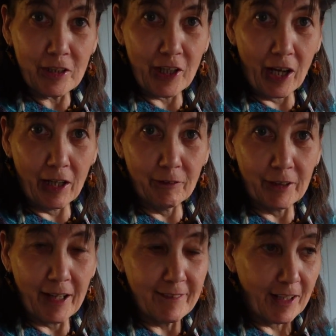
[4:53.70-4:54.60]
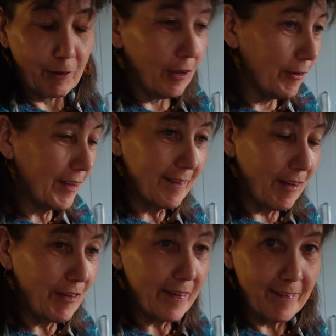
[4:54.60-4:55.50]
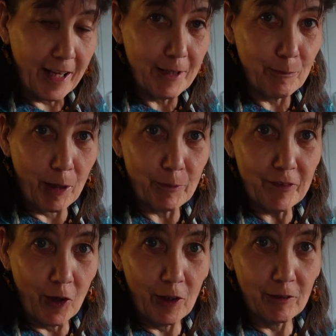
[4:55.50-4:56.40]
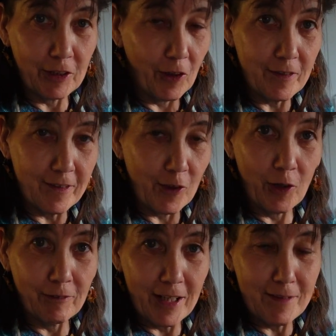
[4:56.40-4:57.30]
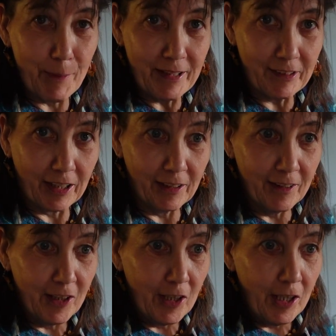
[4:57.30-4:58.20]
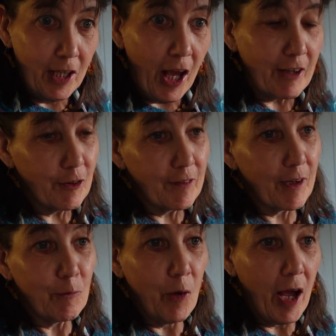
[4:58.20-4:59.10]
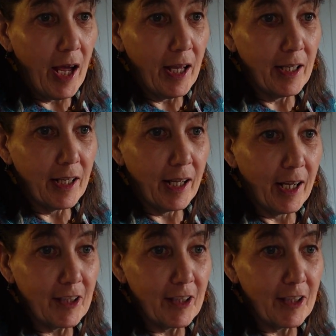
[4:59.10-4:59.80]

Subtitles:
year when I said, oh, it's never the same, Mum. Yours is always better. And she said, well, I